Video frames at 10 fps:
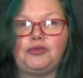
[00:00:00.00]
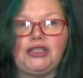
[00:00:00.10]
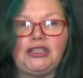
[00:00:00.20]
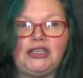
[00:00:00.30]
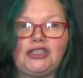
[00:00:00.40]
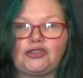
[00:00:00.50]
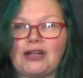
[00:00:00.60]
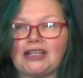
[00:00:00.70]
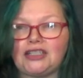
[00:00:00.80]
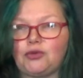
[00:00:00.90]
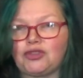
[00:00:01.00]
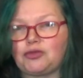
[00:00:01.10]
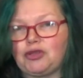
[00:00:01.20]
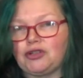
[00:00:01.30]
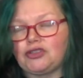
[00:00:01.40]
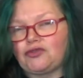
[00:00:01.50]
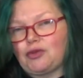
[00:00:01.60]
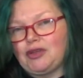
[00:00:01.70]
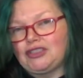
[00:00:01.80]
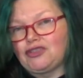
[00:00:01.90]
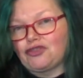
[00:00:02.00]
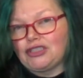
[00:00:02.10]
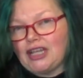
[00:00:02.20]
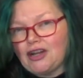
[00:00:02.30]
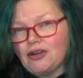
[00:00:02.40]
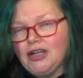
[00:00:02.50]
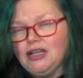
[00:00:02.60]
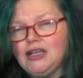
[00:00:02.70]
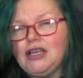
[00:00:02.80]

be interacting with spirits from a different era,